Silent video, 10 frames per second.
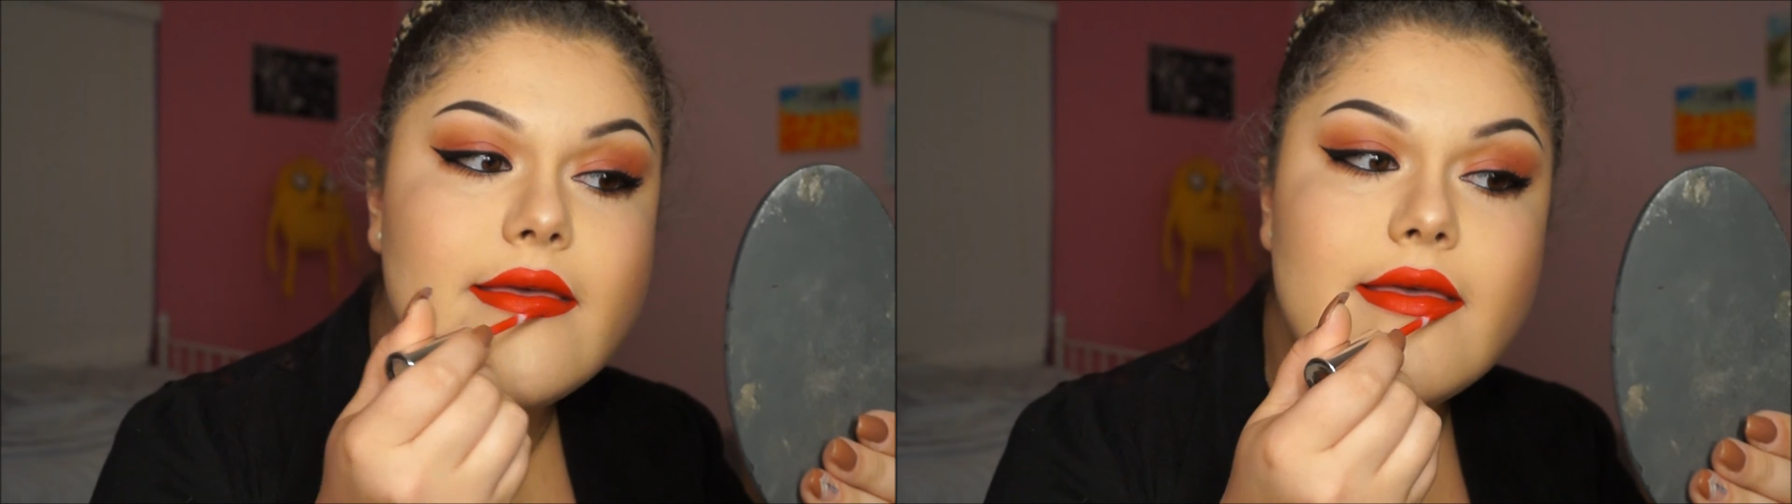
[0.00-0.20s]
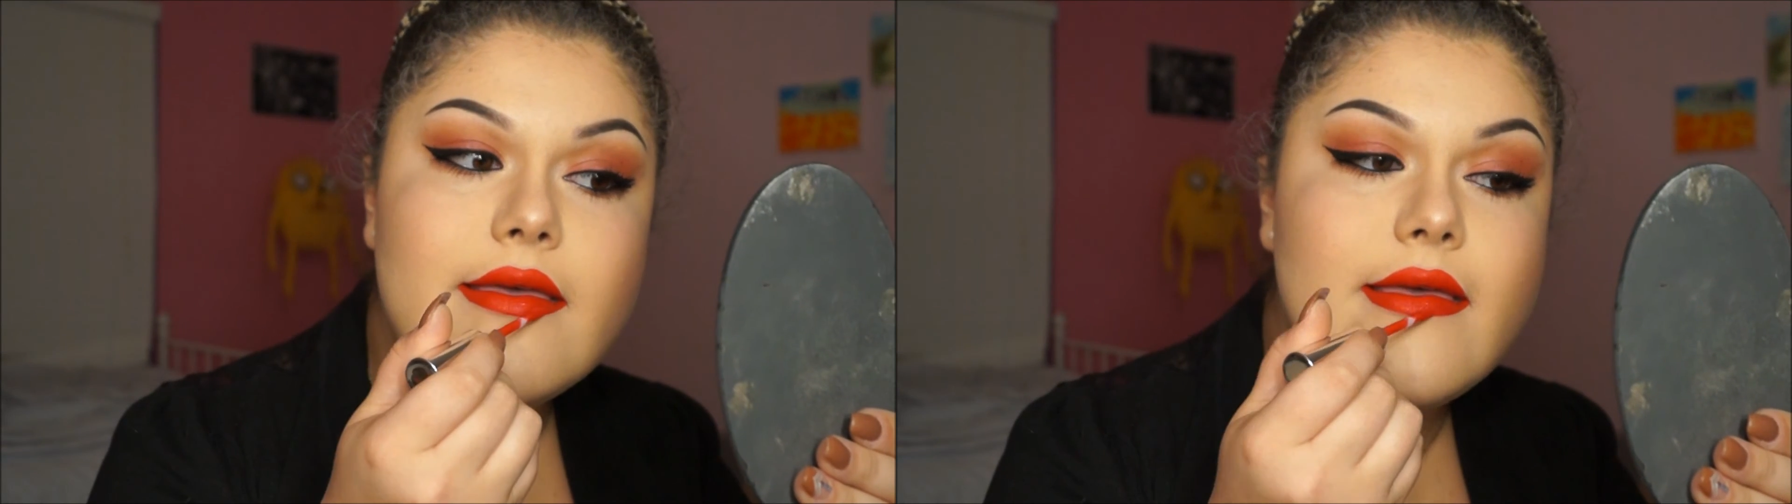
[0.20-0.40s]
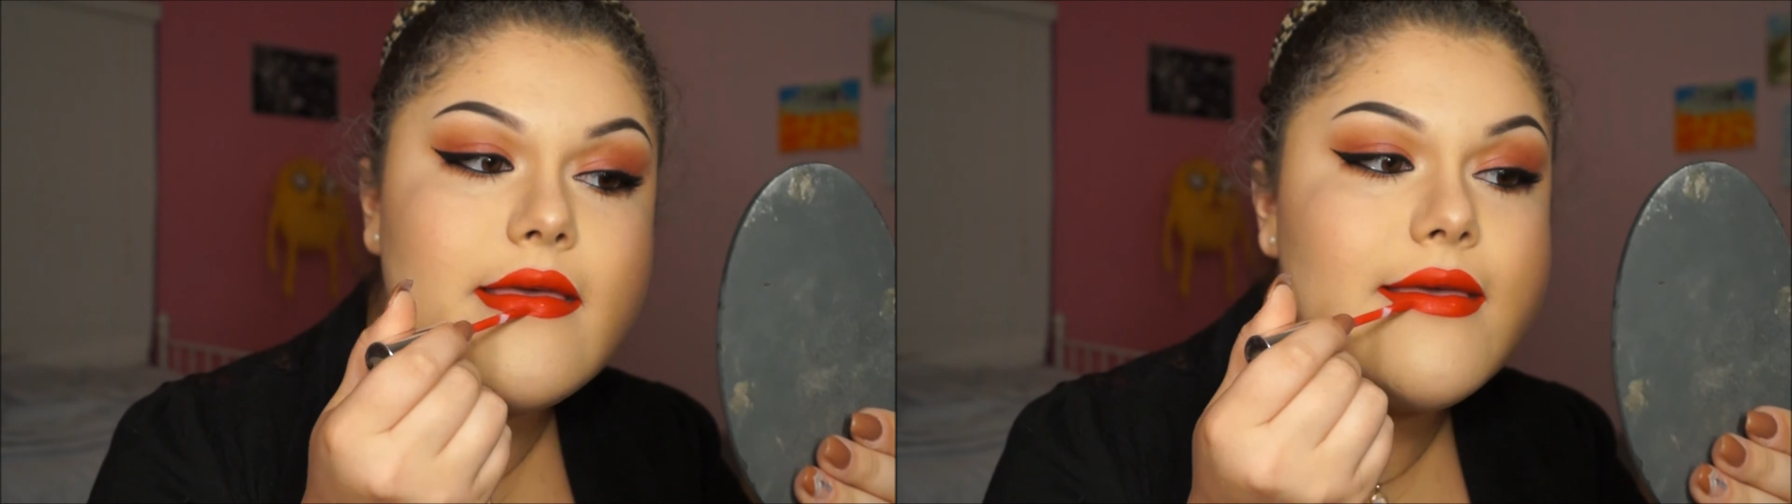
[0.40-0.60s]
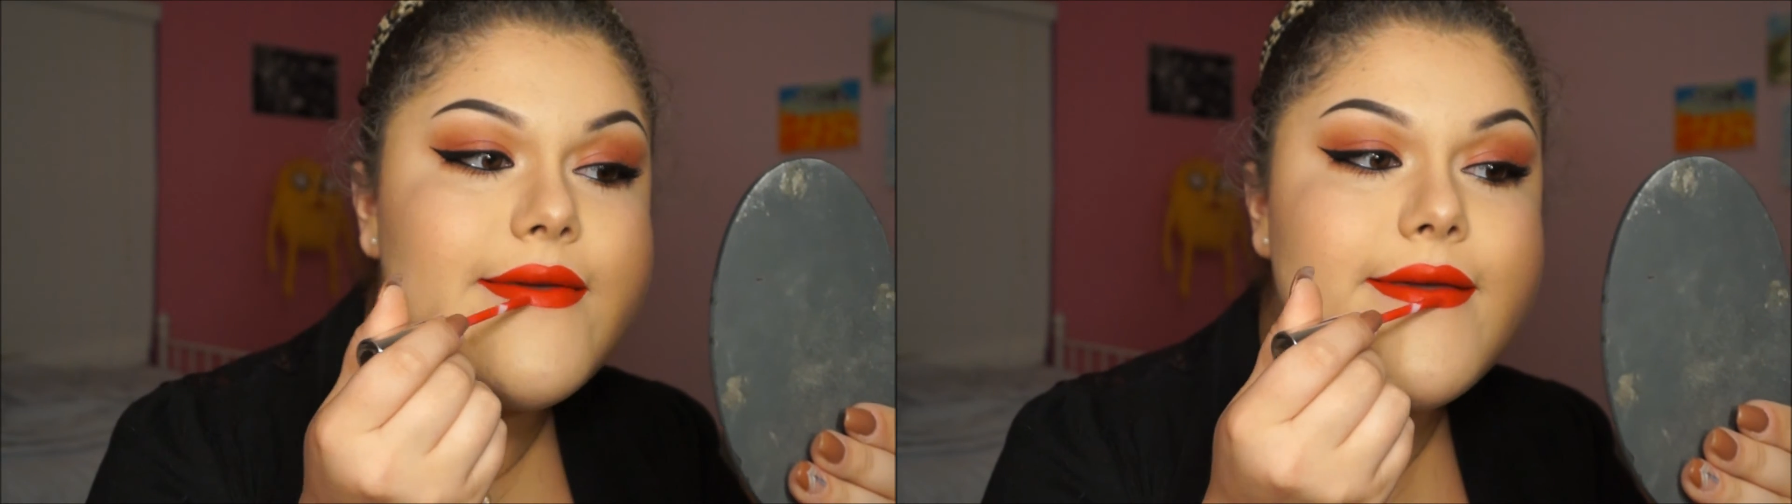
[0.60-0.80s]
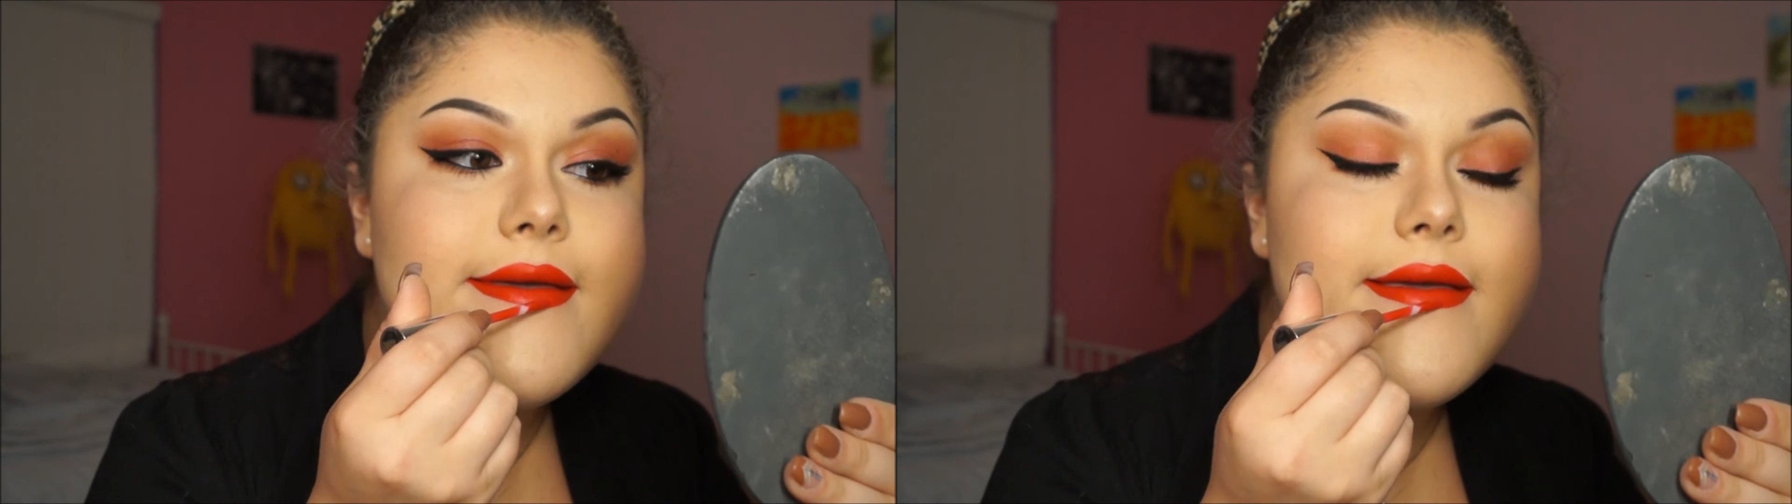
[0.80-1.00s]
want to go for a
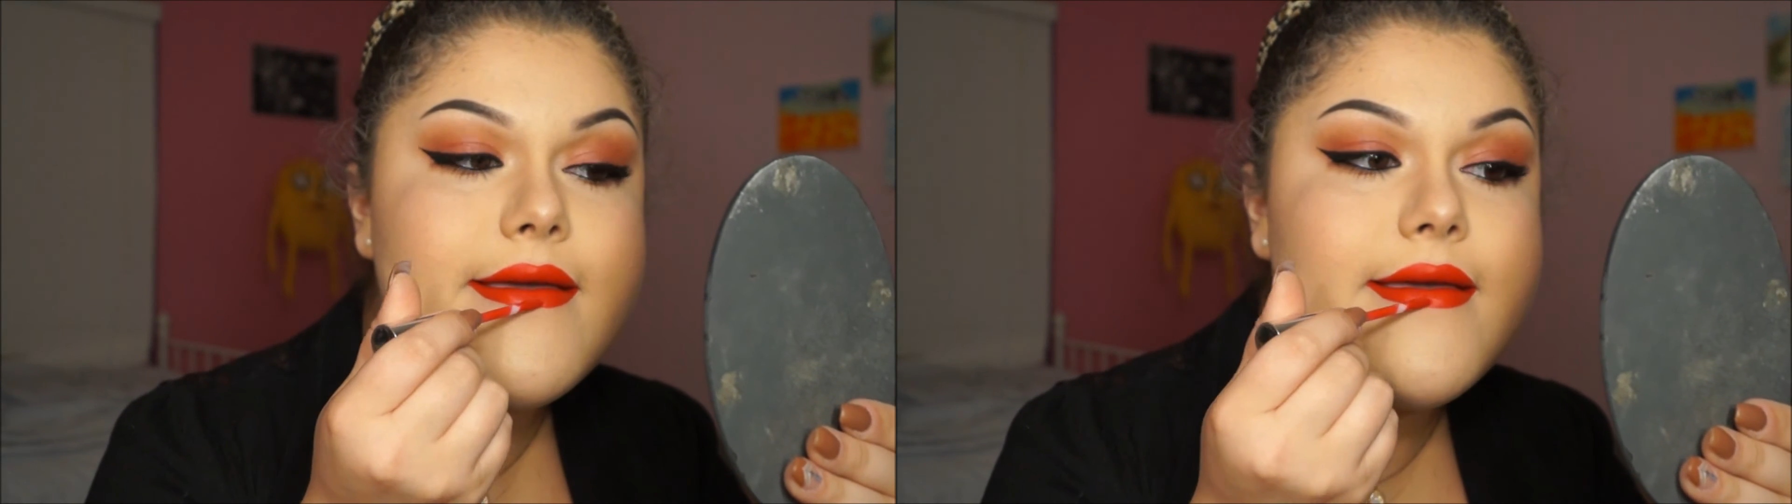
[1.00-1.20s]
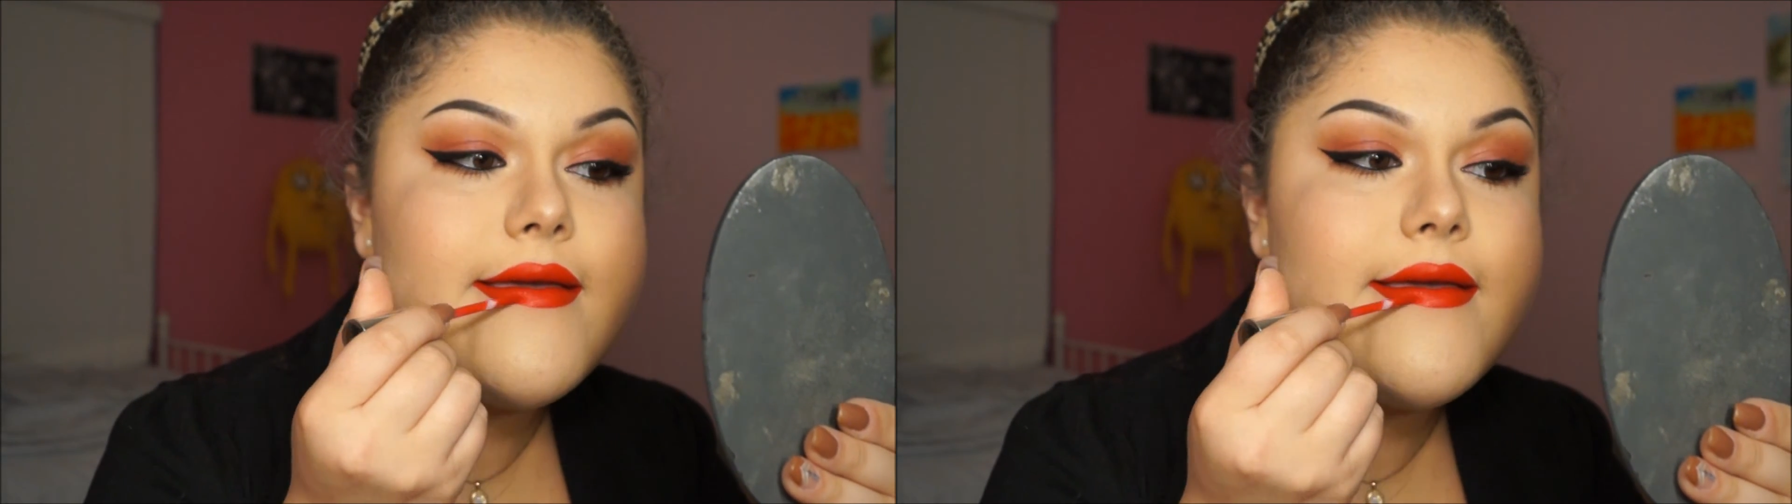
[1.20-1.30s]
red,